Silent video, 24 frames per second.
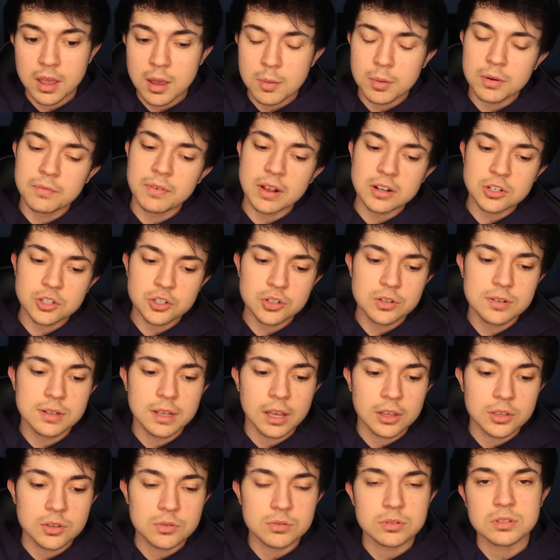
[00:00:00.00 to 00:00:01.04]
But eventually you
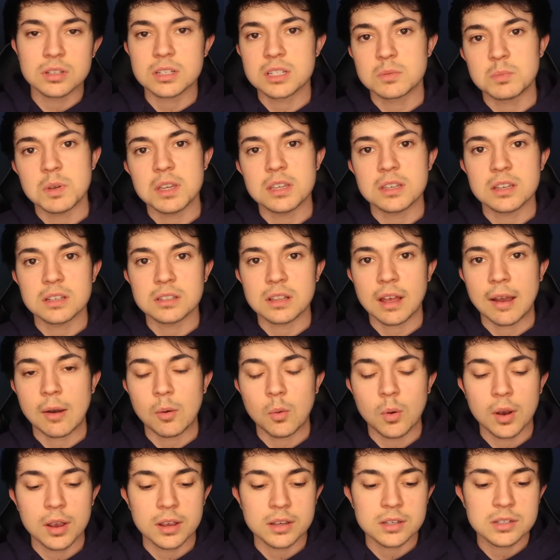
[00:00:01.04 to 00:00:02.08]
get used to speaking that
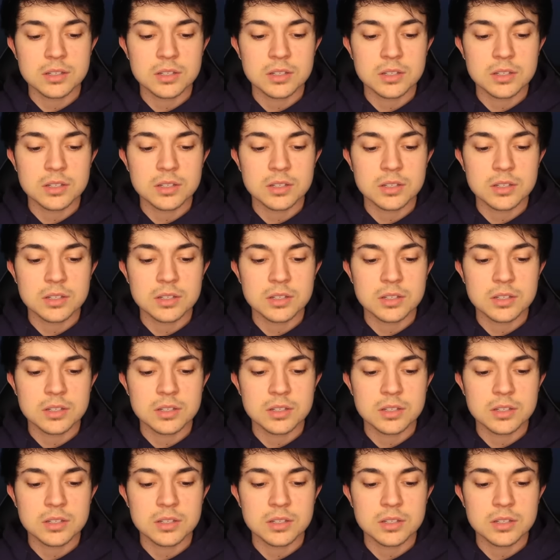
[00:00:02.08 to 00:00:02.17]
way.